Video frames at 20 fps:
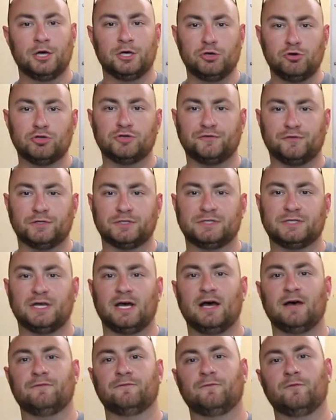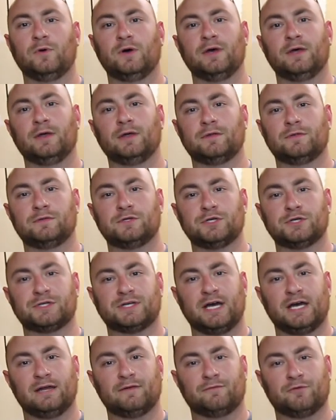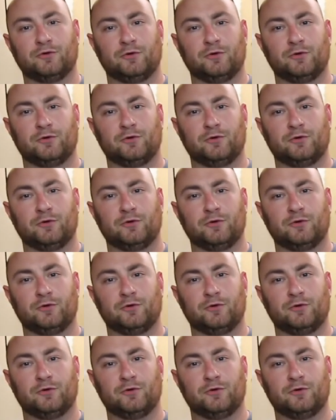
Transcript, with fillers: useful stuff with just kind of